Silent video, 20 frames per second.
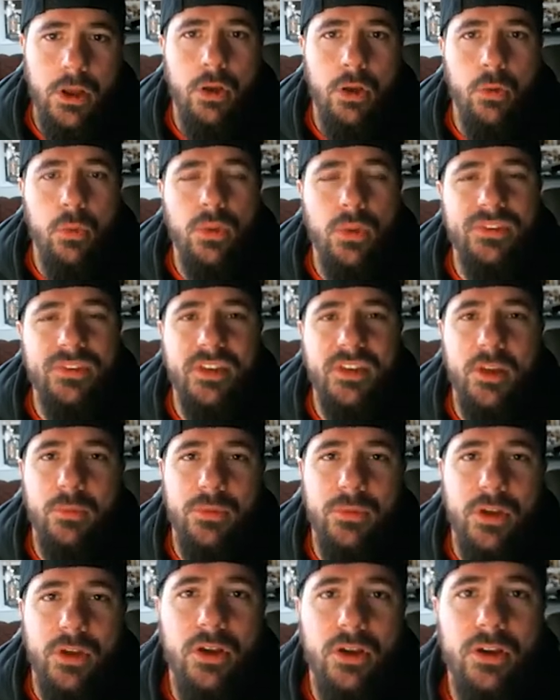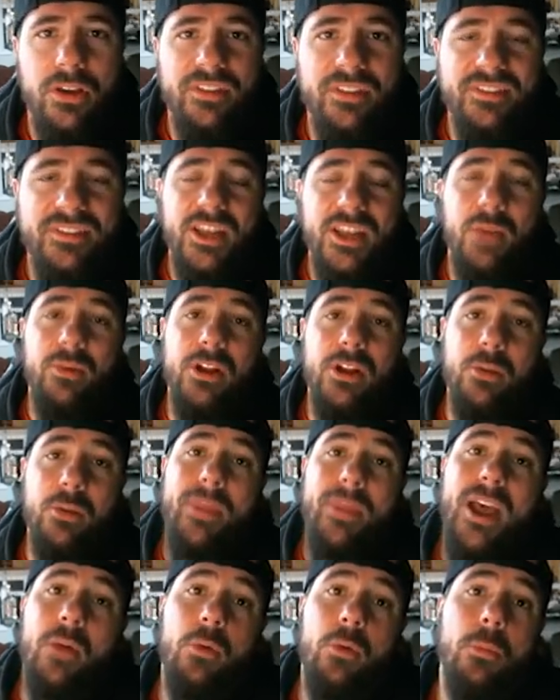What's up, y'all? It's Dubby, and I'm
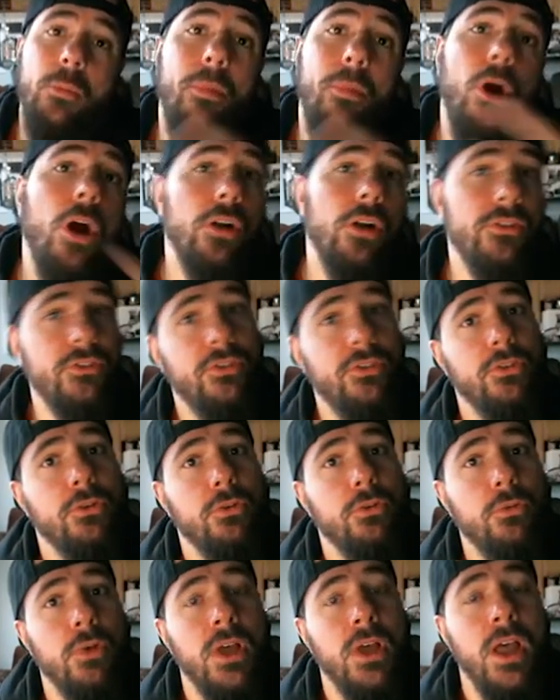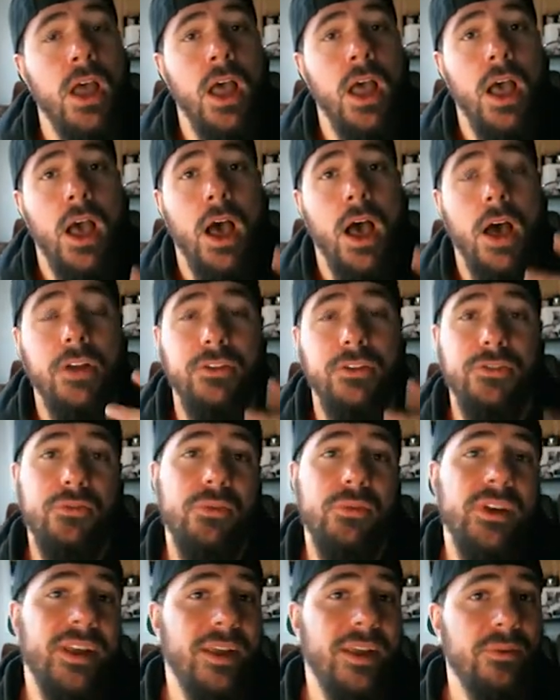back with part two of the
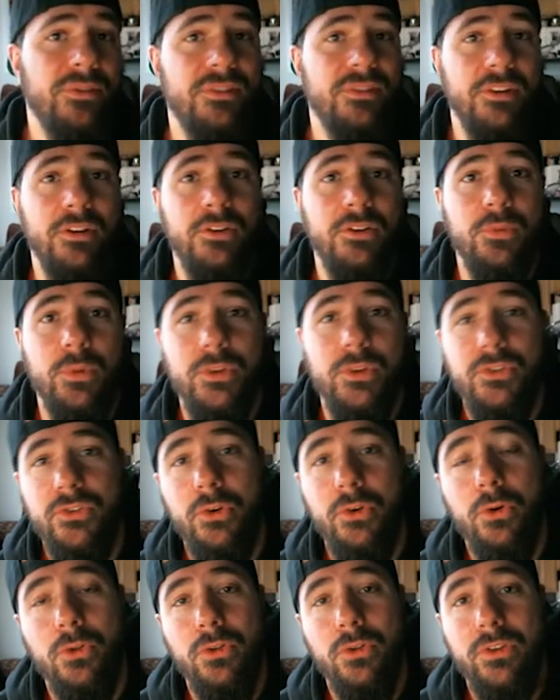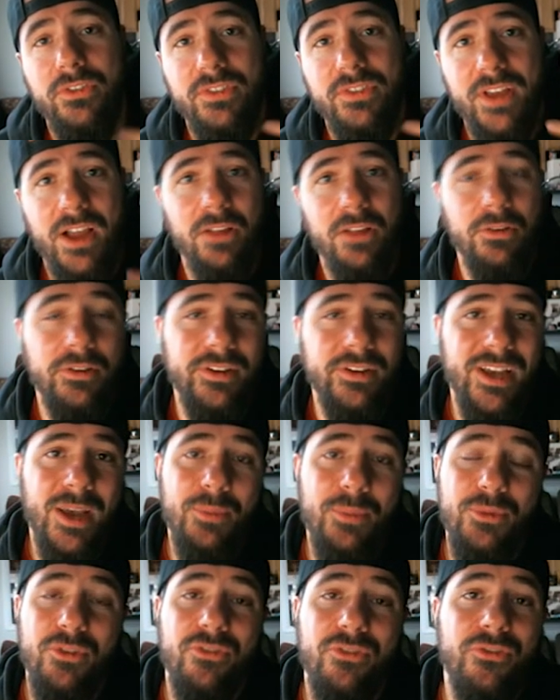three game series with Joel on salary
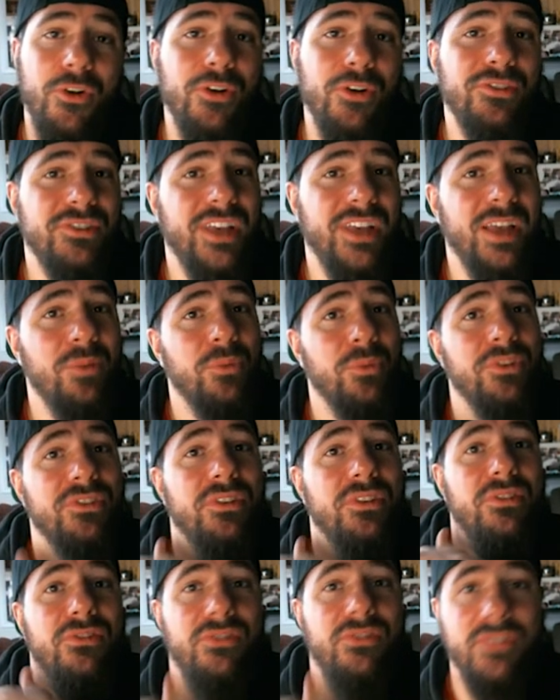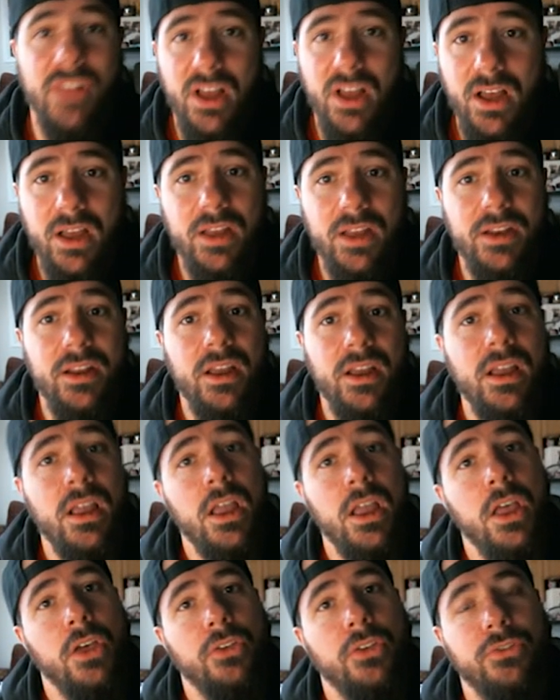cap. The first game was a flood,
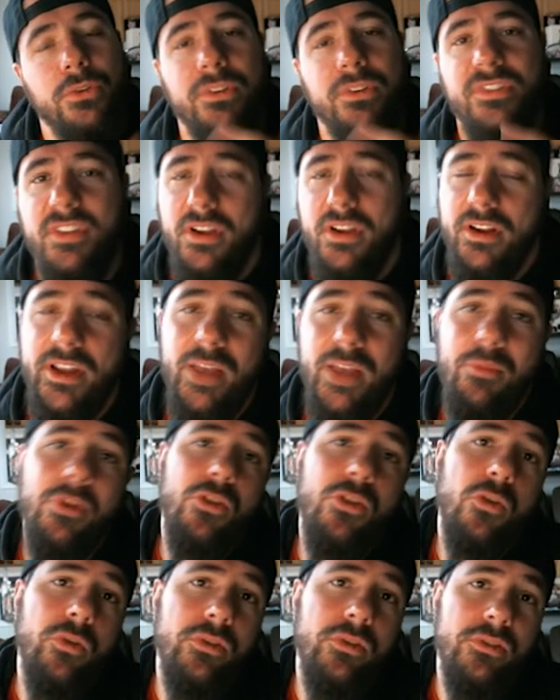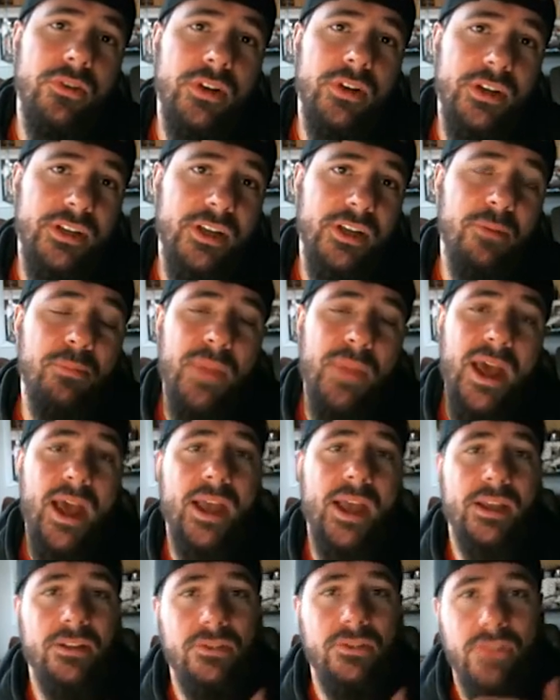so the second game, I know he's looking to get
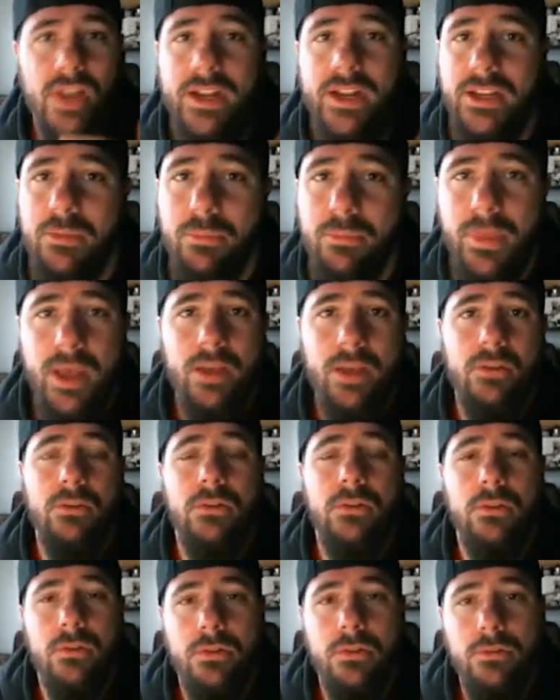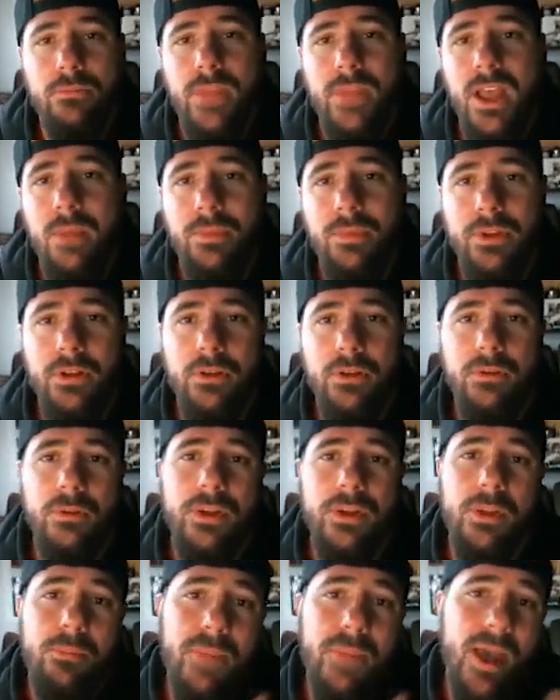back and try to get back on, on the mapping or
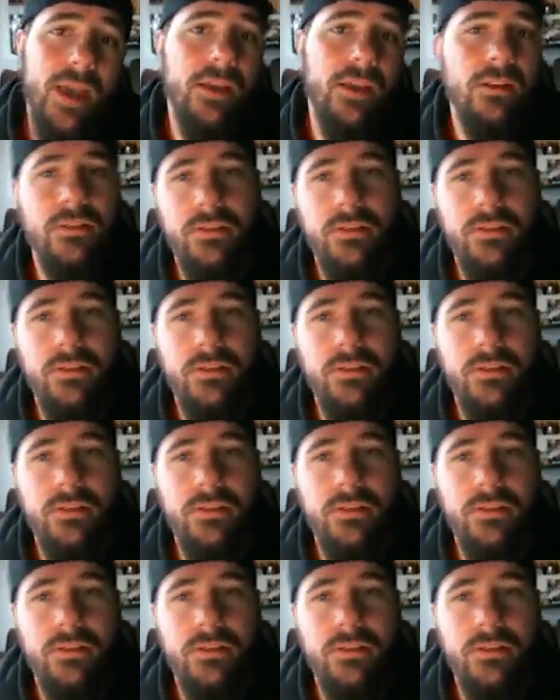get back in